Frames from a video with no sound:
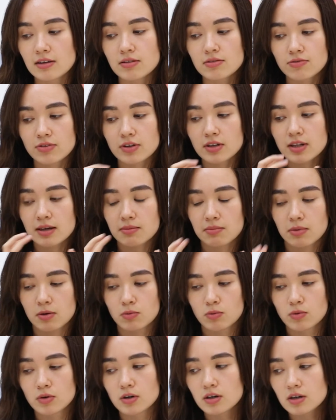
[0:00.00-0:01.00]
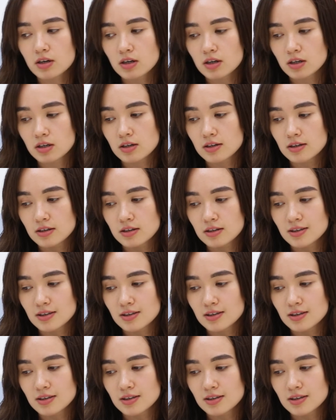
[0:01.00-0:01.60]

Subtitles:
feel like my work